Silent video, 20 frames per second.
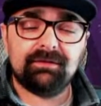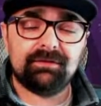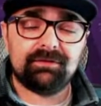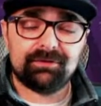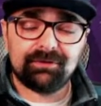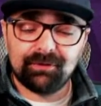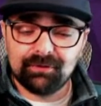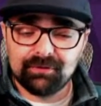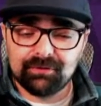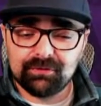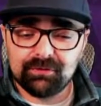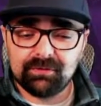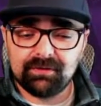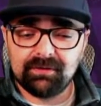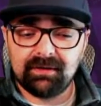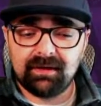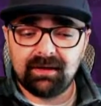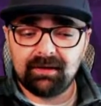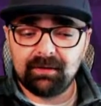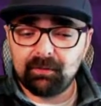Sir
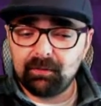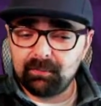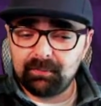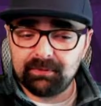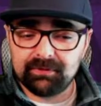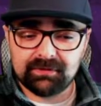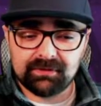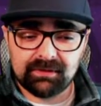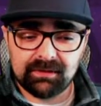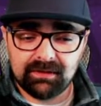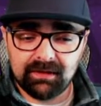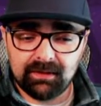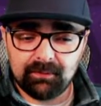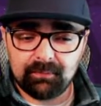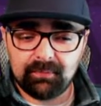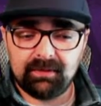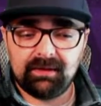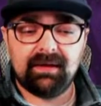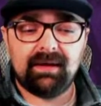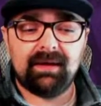Junior had a whole bunch of
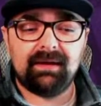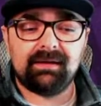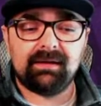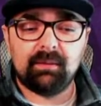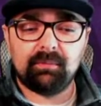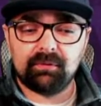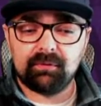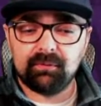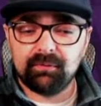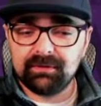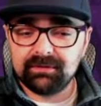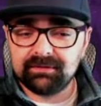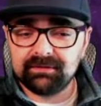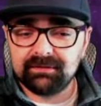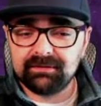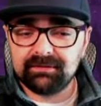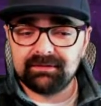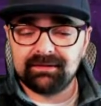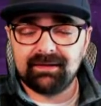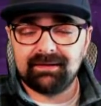cleanup. He had a couple of
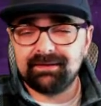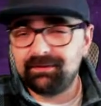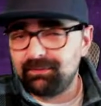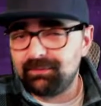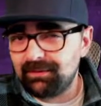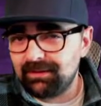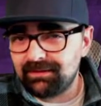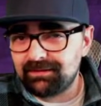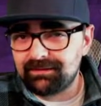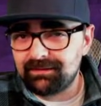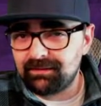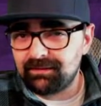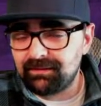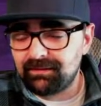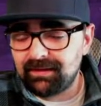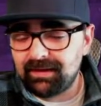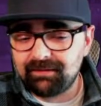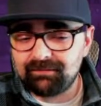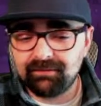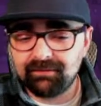wizards. He had the queen still
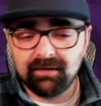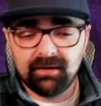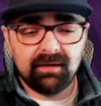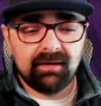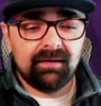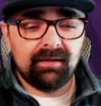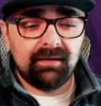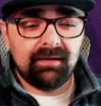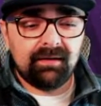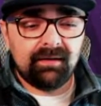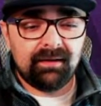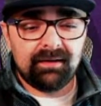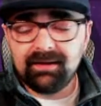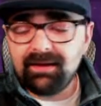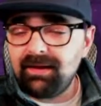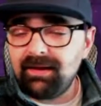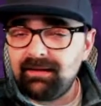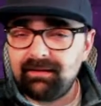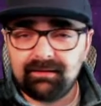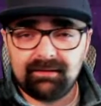alive. And
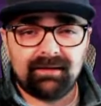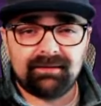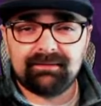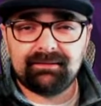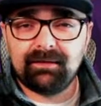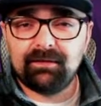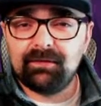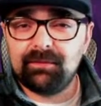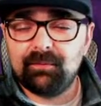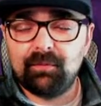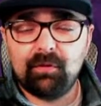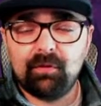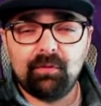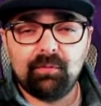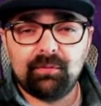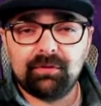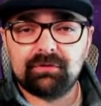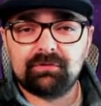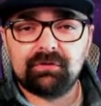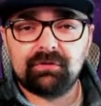yeah, that's how you come
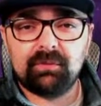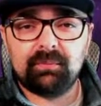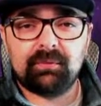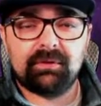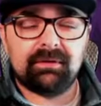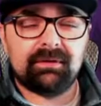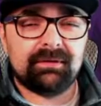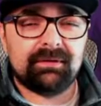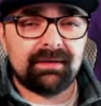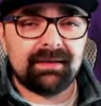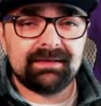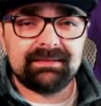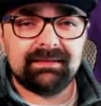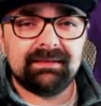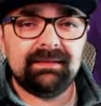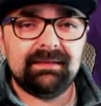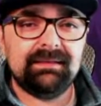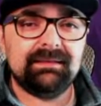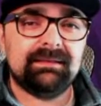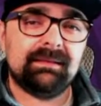home with a triple. Nice
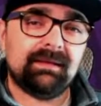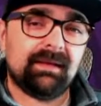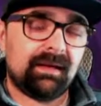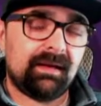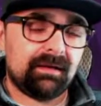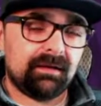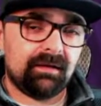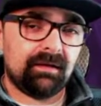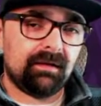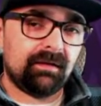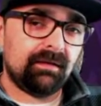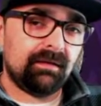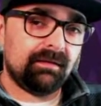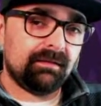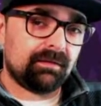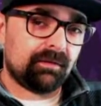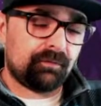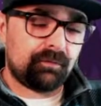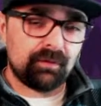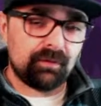and easy. The idea
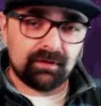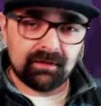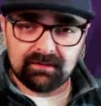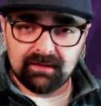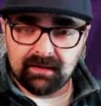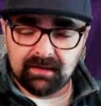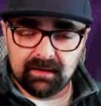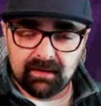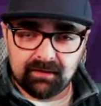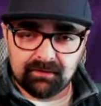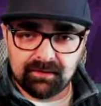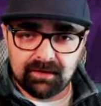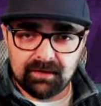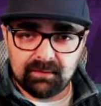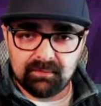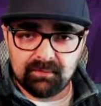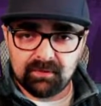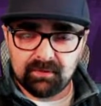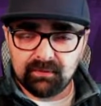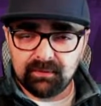is, if you can take out the
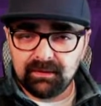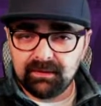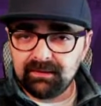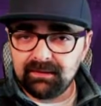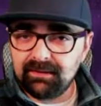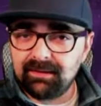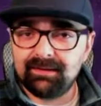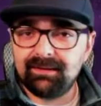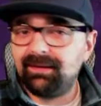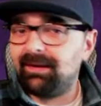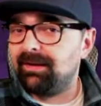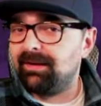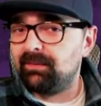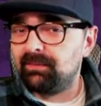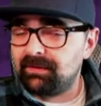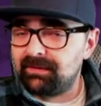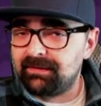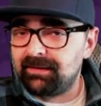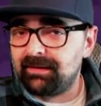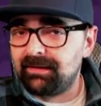enemy queen and the
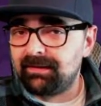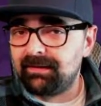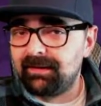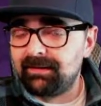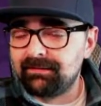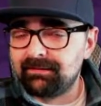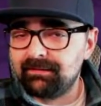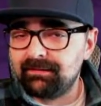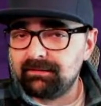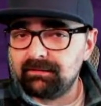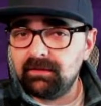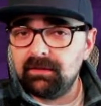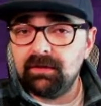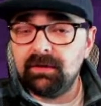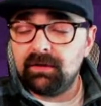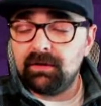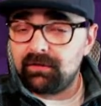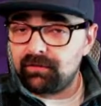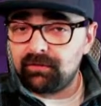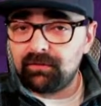enemy clan castle,
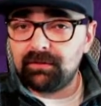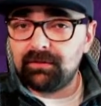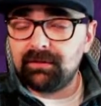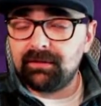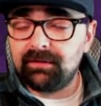you're